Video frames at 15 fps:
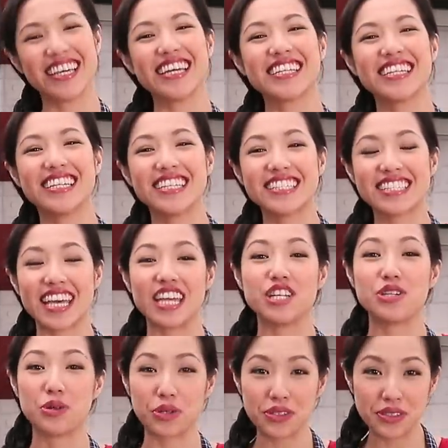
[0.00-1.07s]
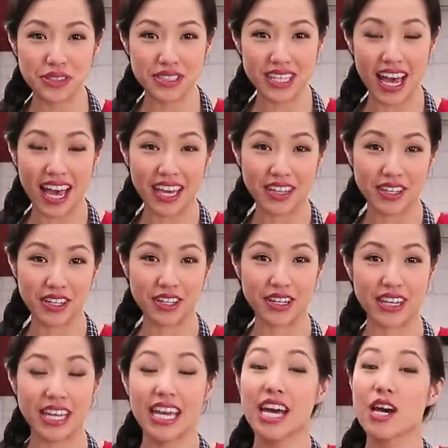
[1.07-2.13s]
It is a northern Thai
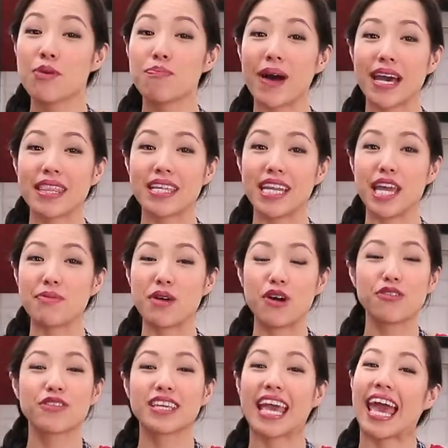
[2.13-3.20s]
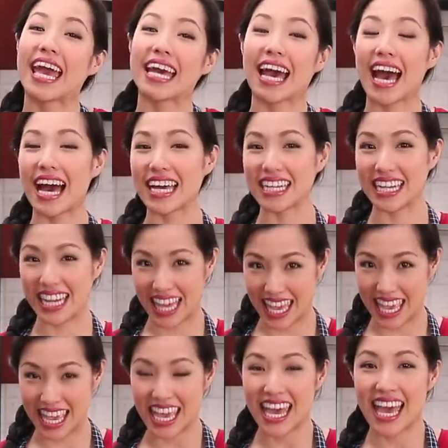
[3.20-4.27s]
curry by the name of Gaeng Hung
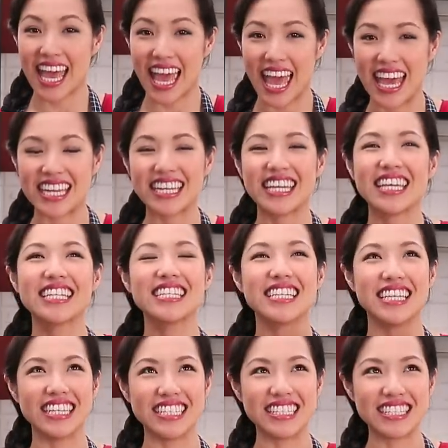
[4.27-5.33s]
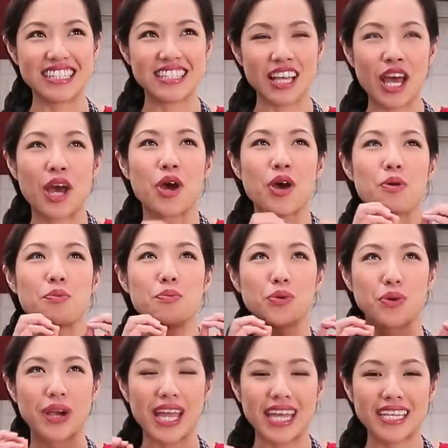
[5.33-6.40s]
Lay, and it is
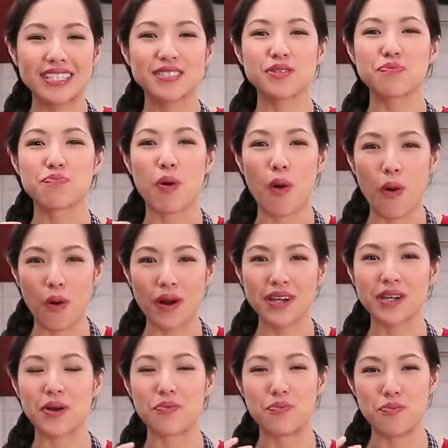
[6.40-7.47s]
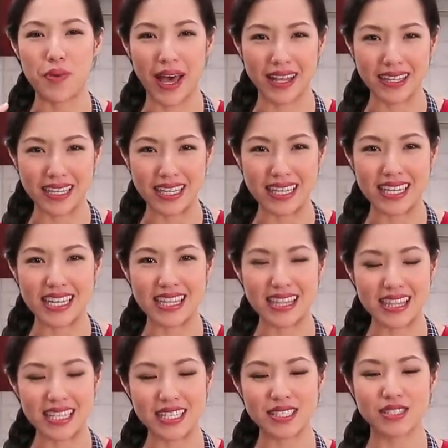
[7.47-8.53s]
braised pork belly
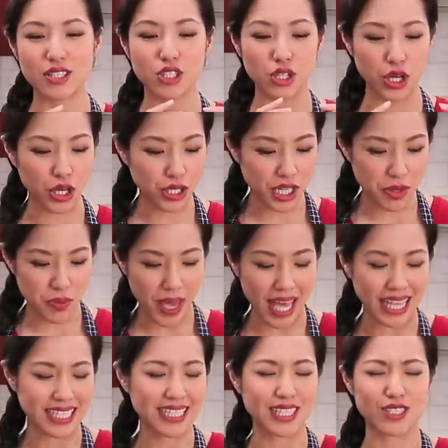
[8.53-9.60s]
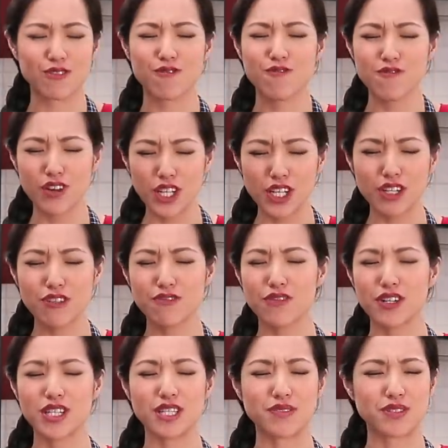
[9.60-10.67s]
in this curry paste that's full,
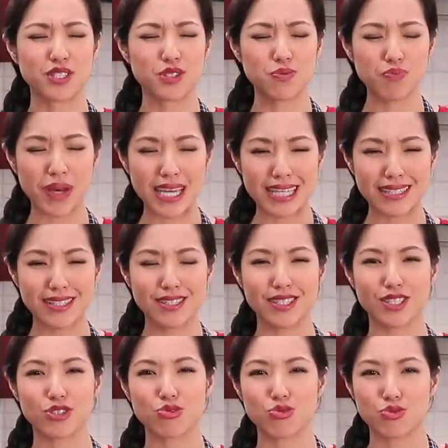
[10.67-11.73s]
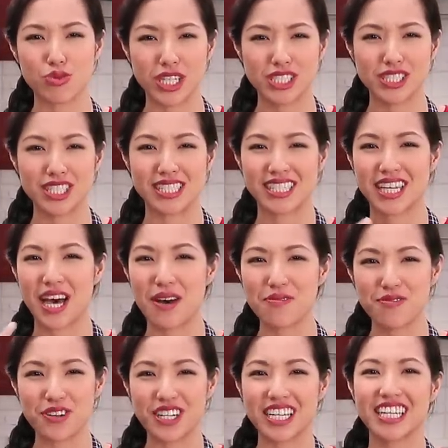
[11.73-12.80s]
full of spices. It's rich, it's
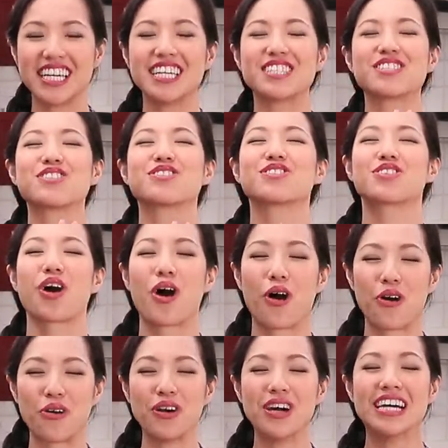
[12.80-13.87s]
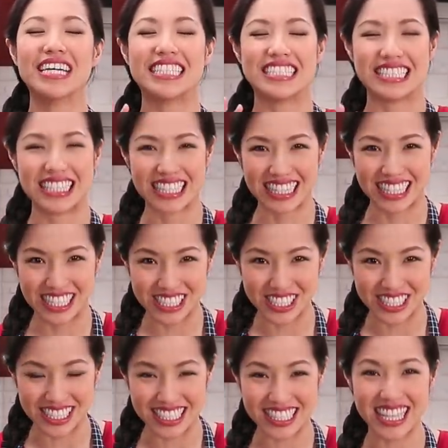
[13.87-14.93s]
comforting, it's so
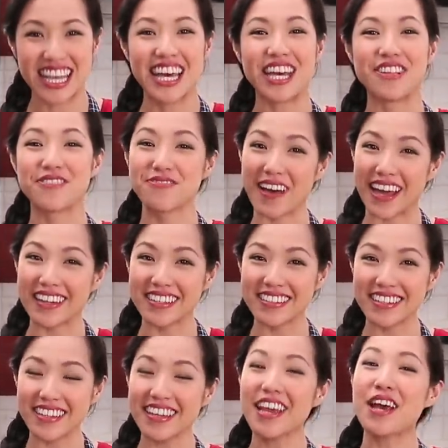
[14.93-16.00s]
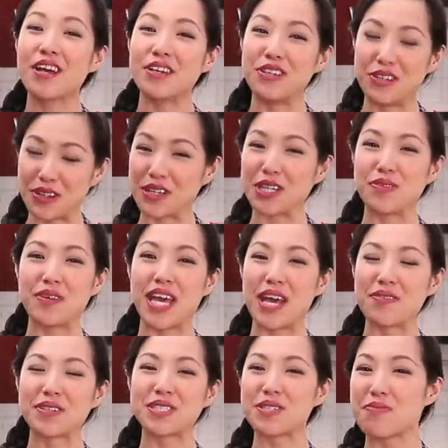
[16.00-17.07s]
delicious. And finally, you're gonna be
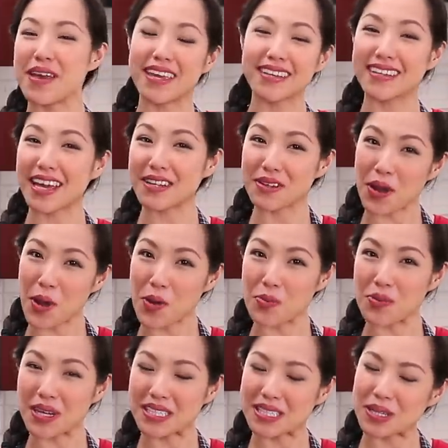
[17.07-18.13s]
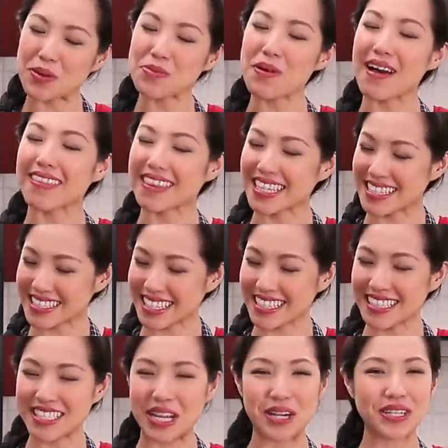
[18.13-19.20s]
able to make it at home. So let's
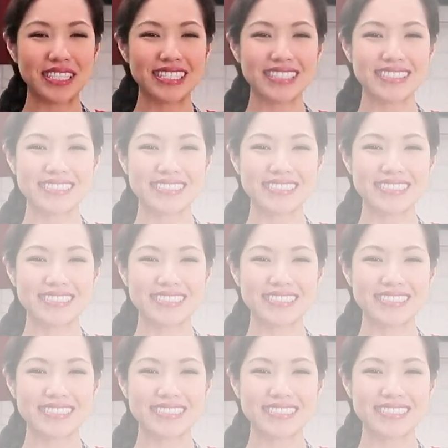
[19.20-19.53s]
get started.